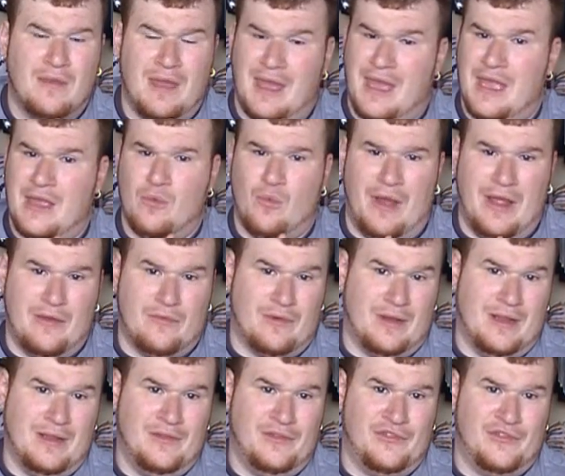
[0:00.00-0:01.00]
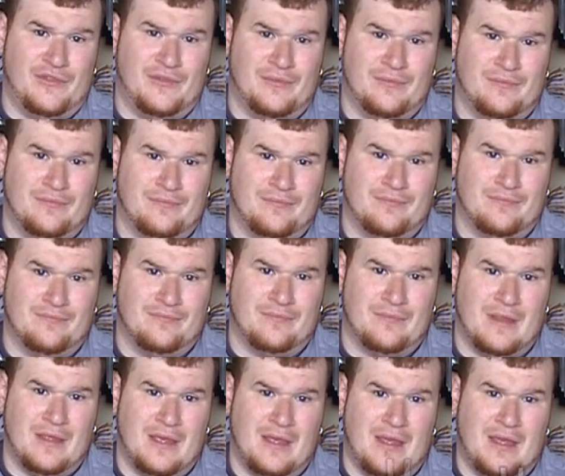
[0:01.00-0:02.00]
white rings
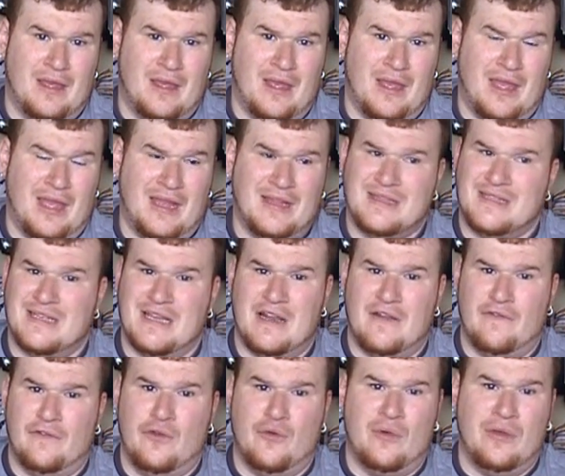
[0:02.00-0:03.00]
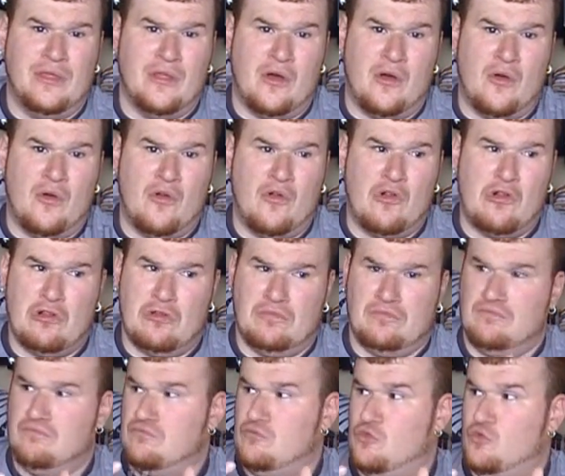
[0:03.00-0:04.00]
instead of doing the whole
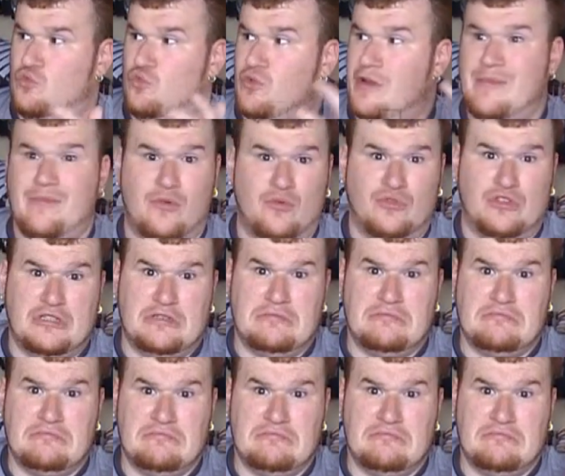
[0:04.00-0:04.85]
reboot,